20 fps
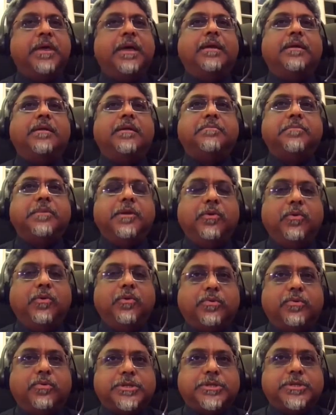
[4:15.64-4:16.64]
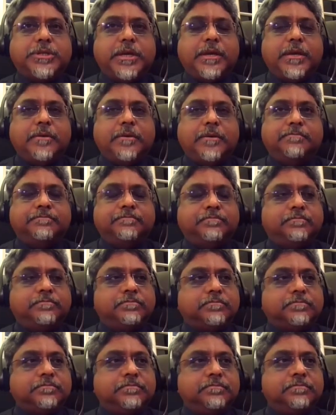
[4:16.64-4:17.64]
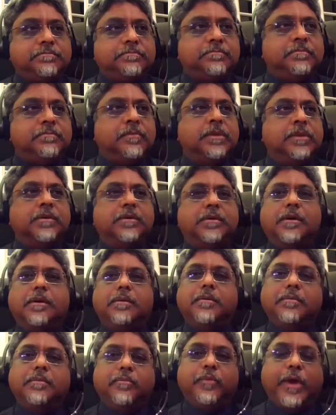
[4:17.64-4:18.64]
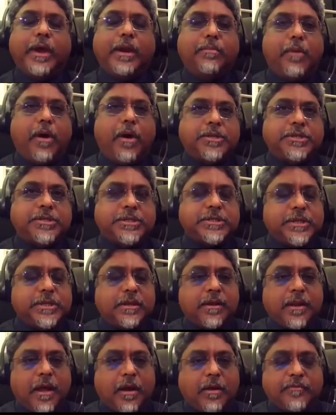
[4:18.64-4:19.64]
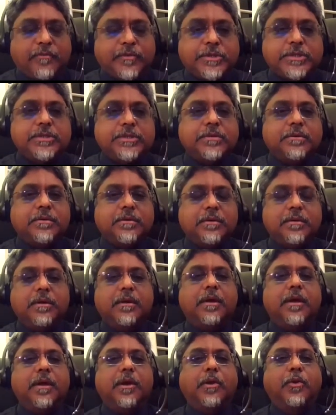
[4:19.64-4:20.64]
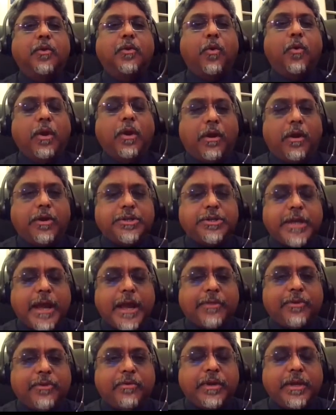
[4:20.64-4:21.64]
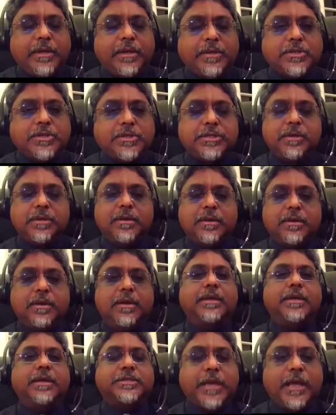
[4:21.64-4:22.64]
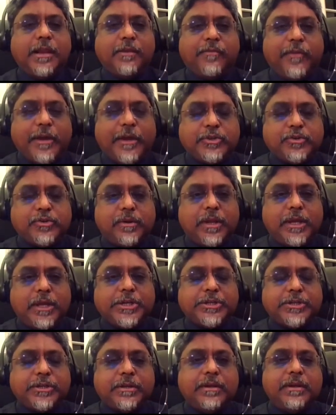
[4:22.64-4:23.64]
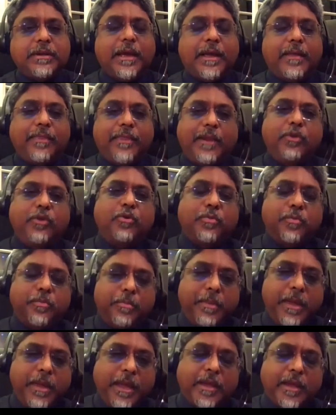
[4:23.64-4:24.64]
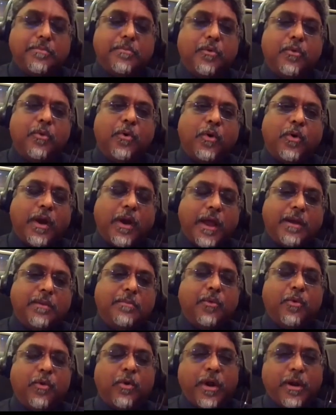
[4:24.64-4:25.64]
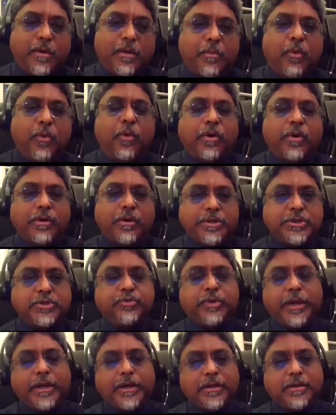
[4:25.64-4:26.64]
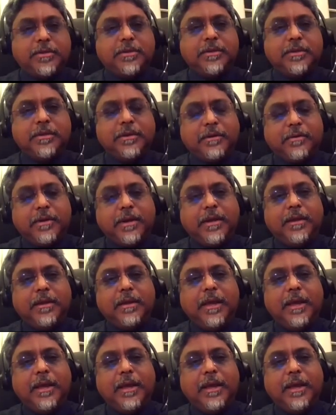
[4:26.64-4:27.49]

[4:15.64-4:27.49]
Then you could say, wear masks and gloves, no large gatherings, self-isolation, and then you make it more and more and more strict, right?